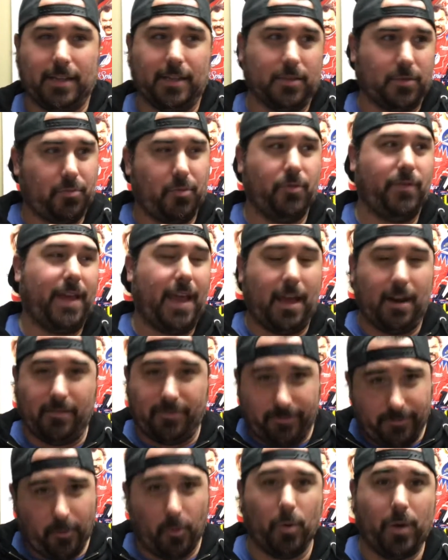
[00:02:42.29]
This movie had a
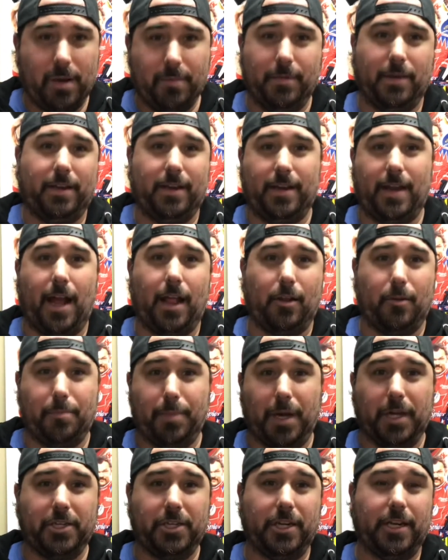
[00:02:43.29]
$40 million
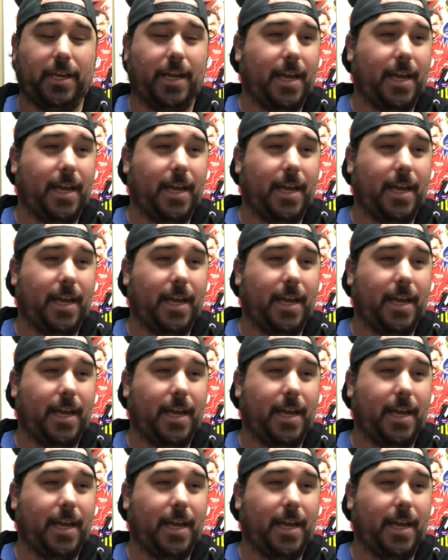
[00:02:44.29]
budget.